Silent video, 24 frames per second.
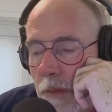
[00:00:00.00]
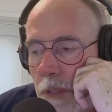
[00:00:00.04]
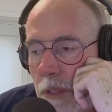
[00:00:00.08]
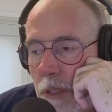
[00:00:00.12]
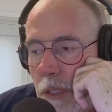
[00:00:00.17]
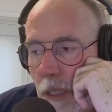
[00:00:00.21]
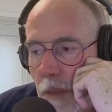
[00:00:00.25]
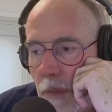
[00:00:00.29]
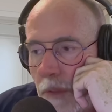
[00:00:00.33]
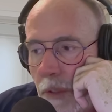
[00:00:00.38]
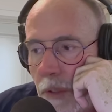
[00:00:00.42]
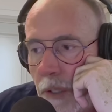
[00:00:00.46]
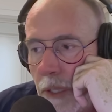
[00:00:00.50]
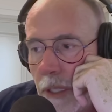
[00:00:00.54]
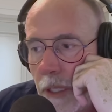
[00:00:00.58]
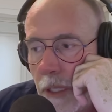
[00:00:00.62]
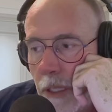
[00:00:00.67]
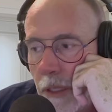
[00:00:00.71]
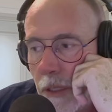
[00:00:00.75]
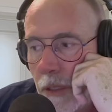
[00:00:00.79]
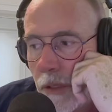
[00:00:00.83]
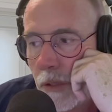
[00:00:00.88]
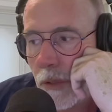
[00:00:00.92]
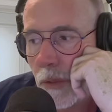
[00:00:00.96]
7 or 8
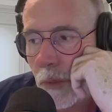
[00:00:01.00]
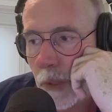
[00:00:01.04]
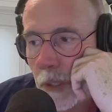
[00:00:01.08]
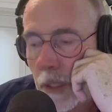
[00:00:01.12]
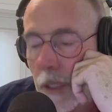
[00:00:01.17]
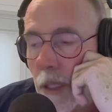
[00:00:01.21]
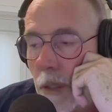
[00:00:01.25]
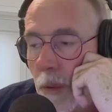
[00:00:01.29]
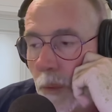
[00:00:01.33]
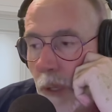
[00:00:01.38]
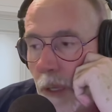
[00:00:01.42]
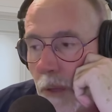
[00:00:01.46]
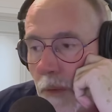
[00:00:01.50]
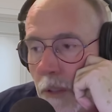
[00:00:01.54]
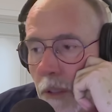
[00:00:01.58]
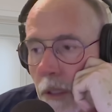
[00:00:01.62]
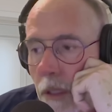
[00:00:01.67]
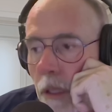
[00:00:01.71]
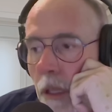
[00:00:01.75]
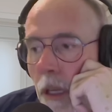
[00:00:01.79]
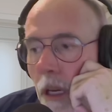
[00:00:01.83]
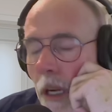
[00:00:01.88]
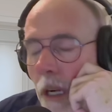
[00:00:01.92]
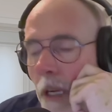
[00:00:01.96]
years working around the
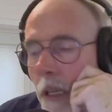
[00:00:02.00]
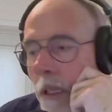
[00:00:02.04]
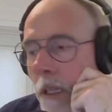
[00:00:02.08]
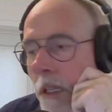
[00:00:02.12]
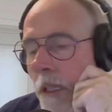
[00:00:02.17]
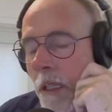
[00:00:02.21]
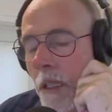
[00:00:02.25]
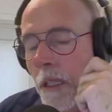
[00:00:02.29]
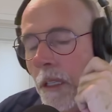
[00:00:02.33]
clock